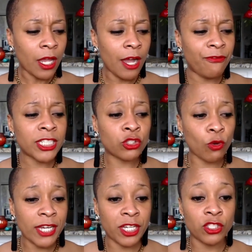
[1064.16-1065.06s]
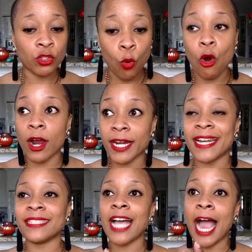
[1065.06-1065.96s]
frustration toward an
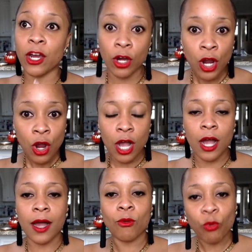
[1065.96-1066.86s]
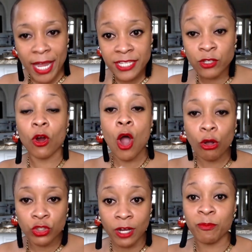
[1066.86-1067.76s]
entire race or
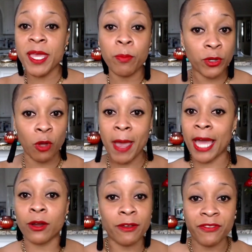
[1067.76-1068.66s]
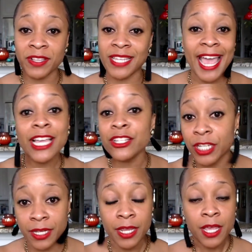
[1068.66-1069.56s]
culture of people, no matter if it's
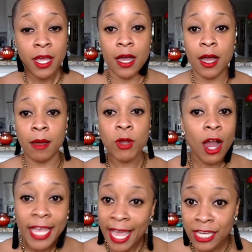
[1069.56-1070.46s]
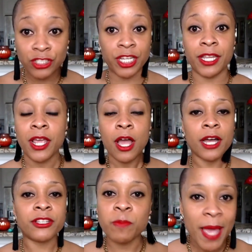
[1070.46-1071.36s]
Asian, Caucasian,
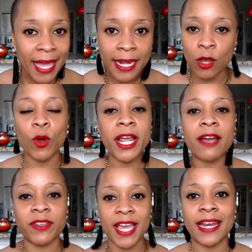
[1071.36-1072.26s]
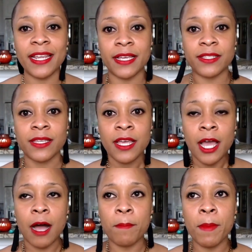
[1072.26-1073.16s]
Hispanic, whatever that is.
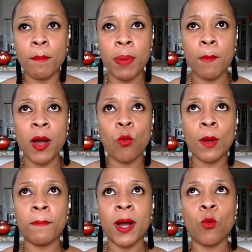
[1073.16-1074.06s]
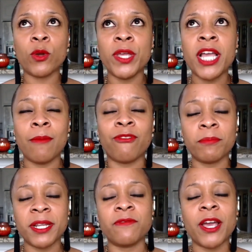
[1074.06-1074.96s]
But when we come from
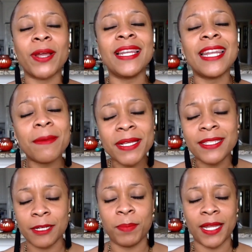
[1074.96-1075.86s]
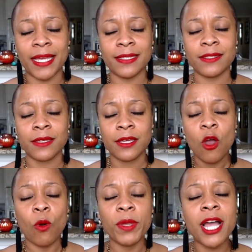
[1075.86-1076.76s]
this very limited place,
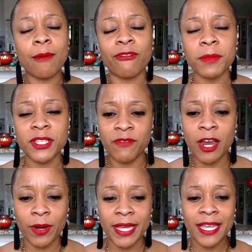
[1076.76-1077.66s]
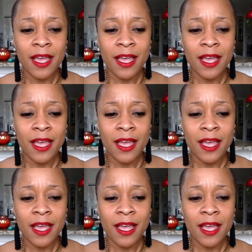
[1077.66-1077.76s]
when we come from this very